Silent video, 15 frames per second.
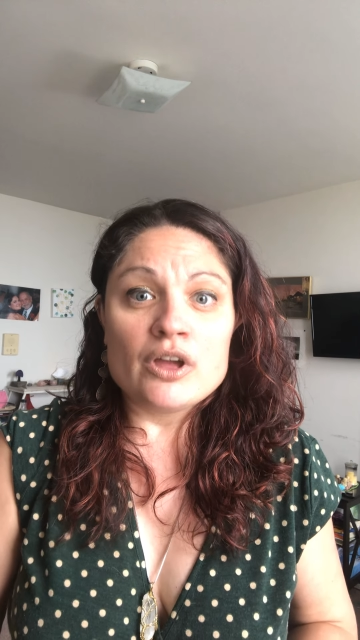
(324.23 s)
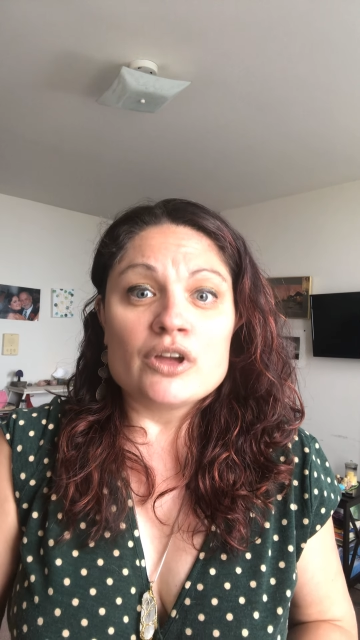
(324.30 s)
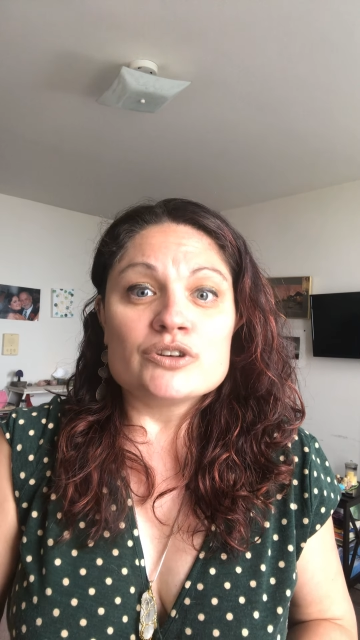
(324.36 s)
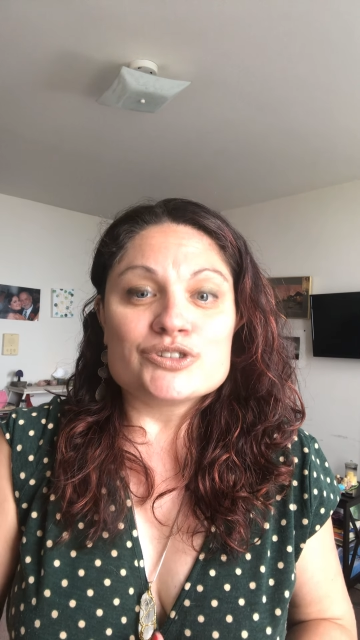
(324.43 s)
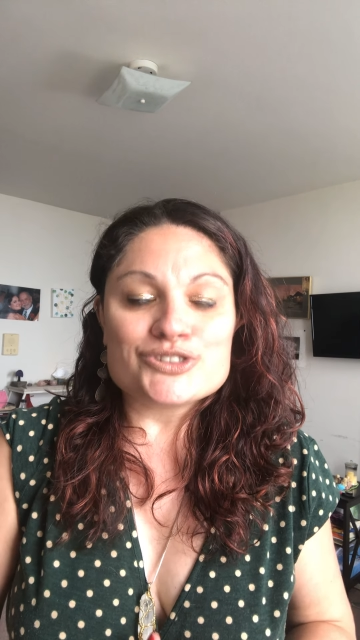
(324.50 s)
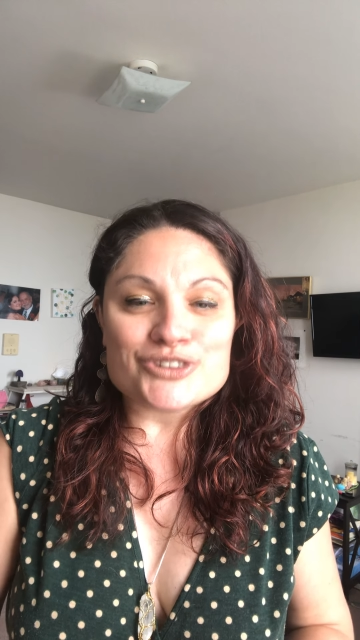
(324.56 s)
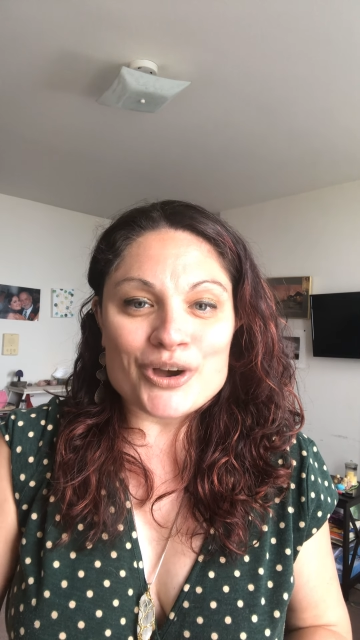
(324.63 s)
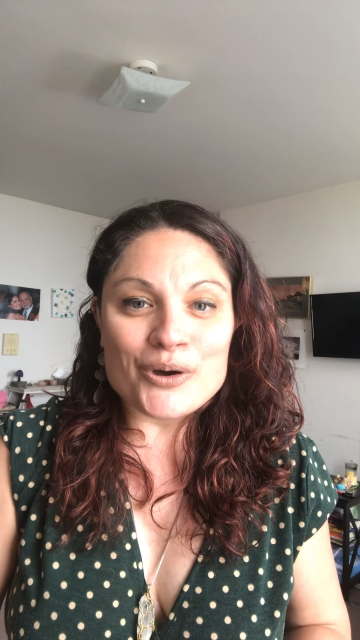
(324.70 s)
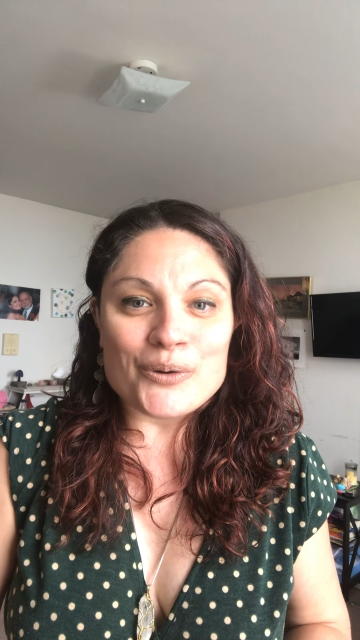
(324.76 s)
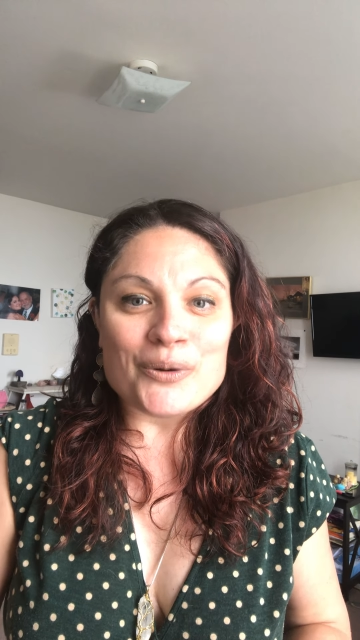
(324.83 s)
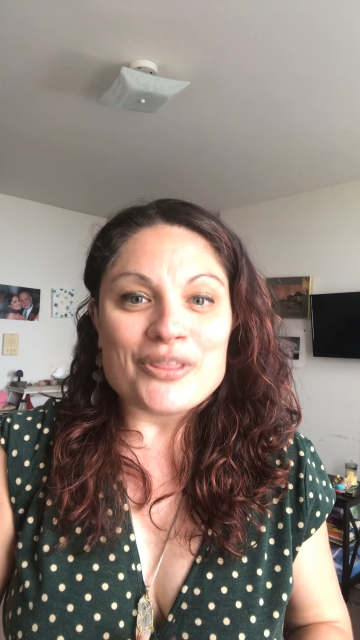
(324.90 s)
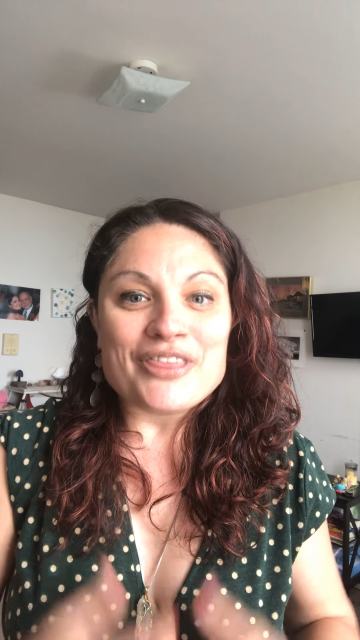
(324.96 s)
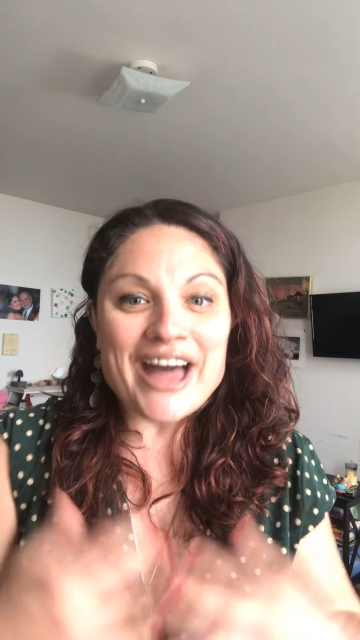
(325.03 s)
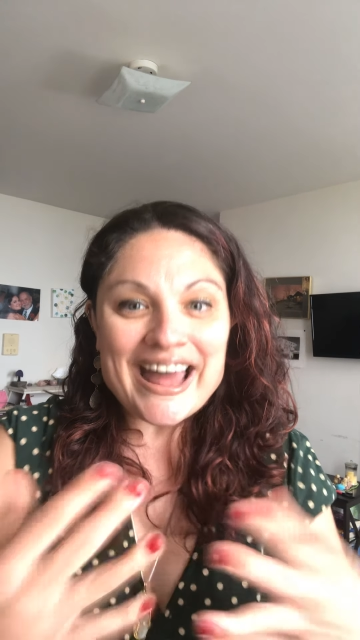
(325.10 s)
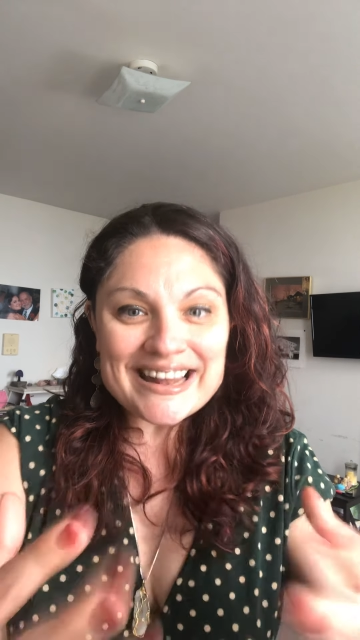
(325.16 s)
So
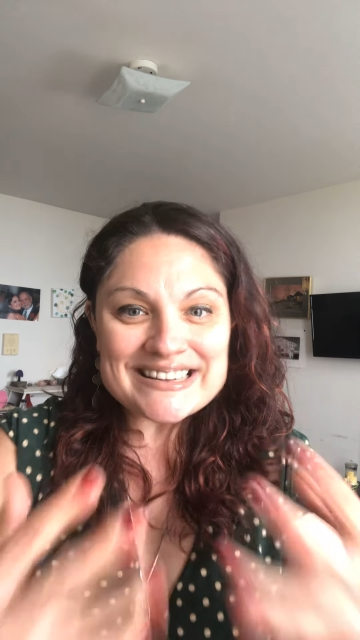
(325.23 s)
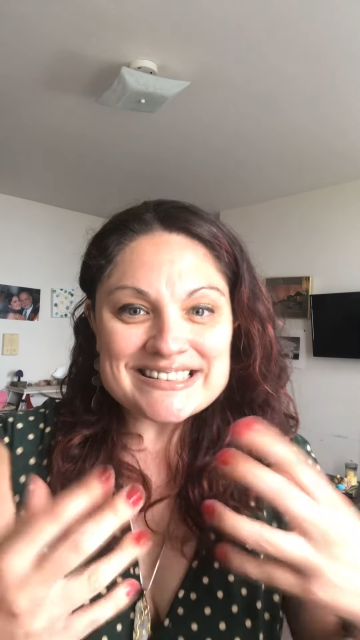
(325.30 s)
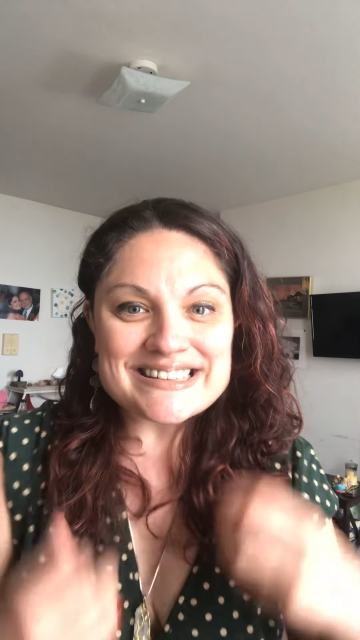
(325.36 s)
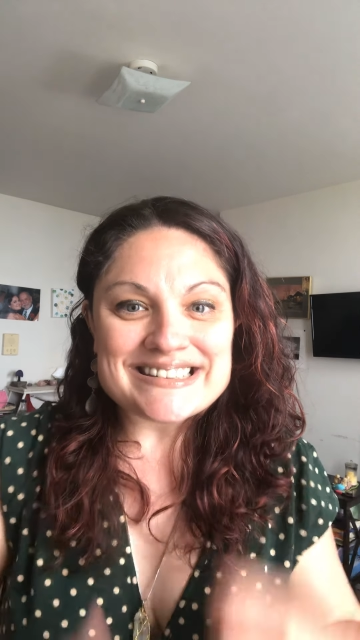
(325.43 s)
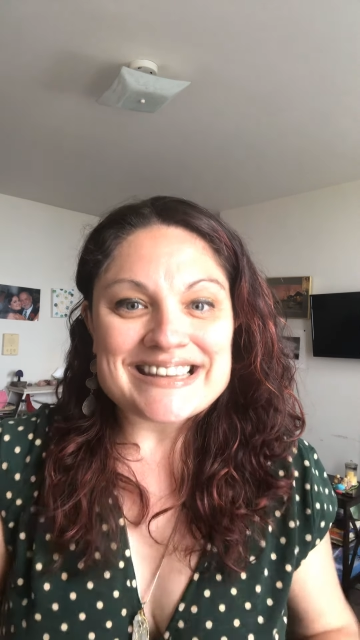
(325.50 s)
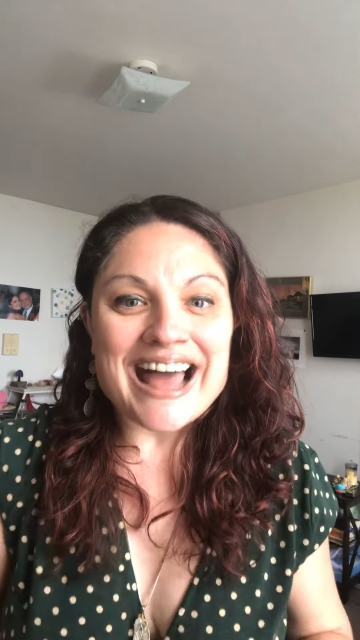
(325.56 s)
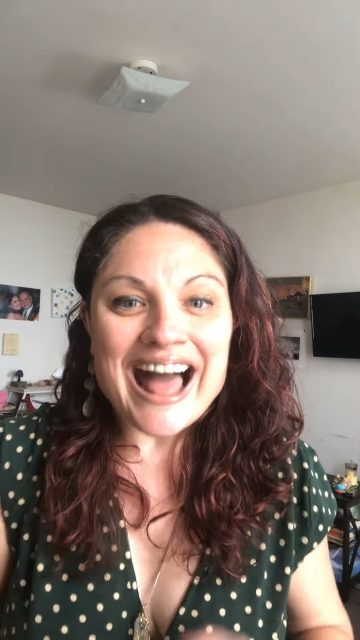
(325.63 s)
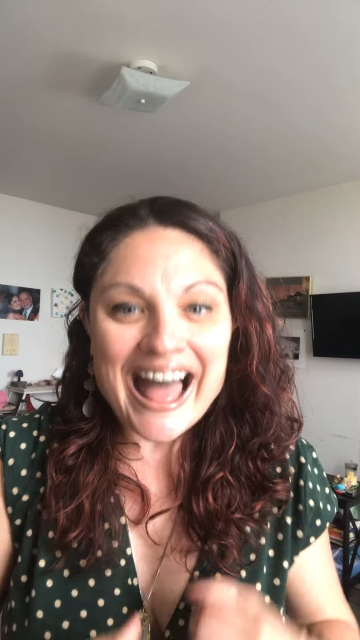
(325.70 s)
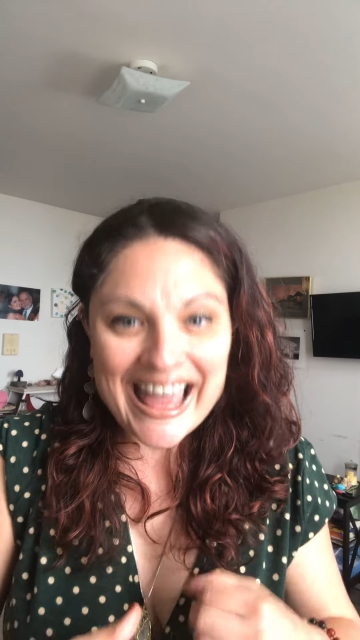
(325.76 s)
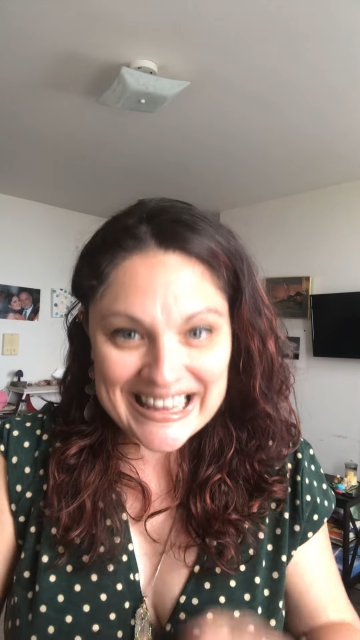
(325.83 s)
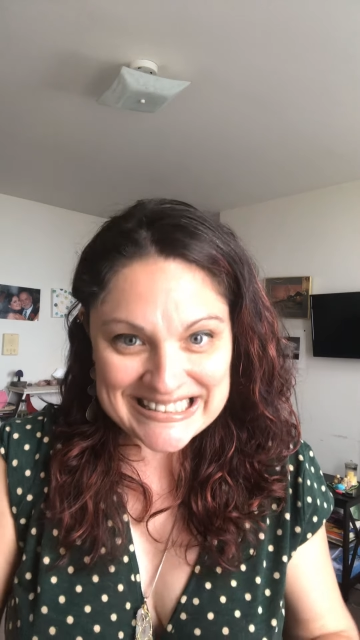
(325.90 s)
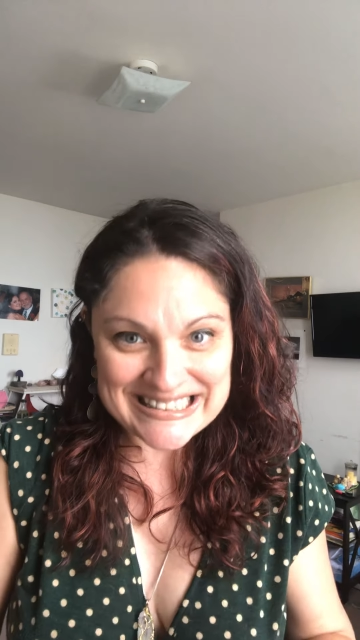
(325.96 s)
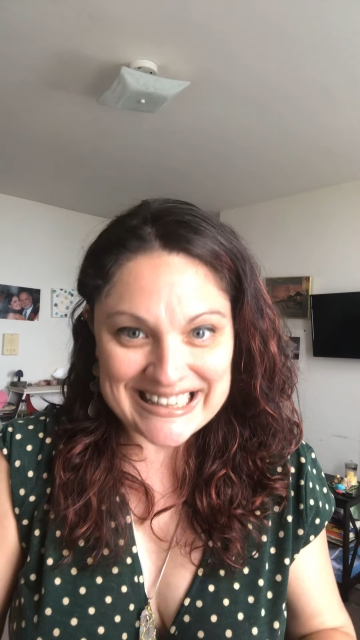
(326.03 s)
that ties